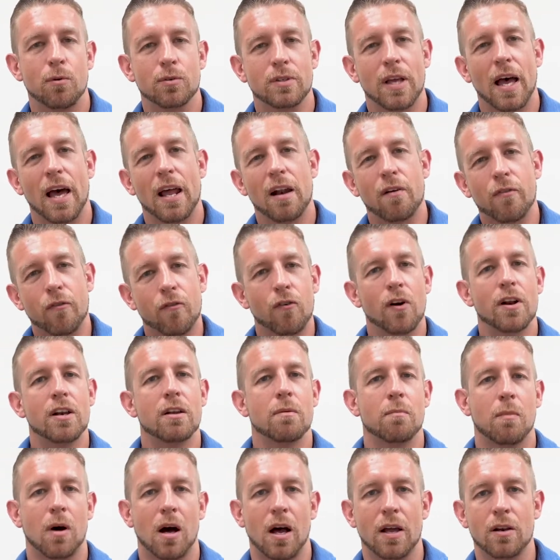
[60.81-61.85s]
is I had a friend
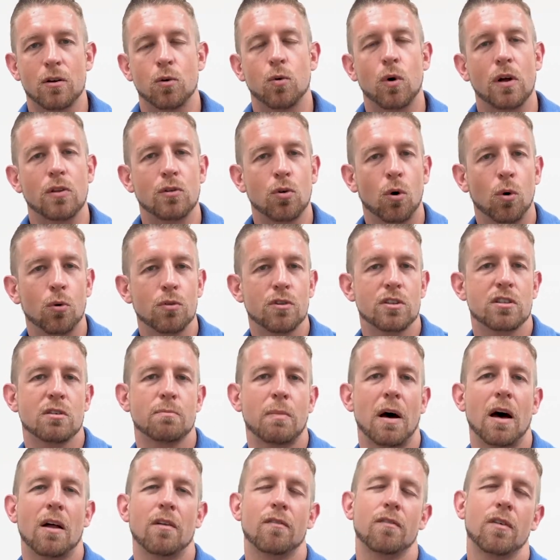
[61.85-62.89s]
of mine who I told this
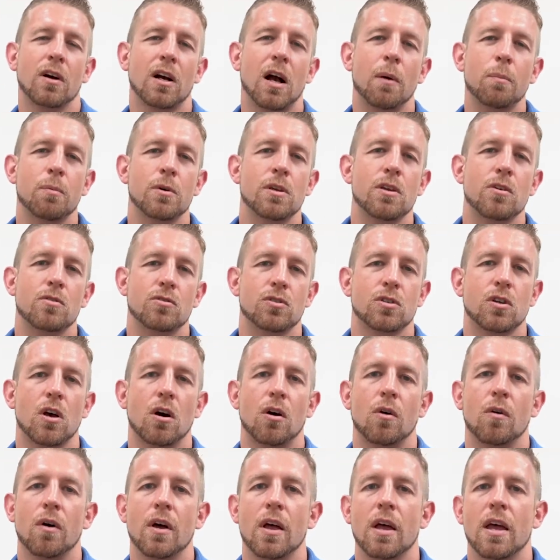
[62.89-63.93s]
about a couple of years ago,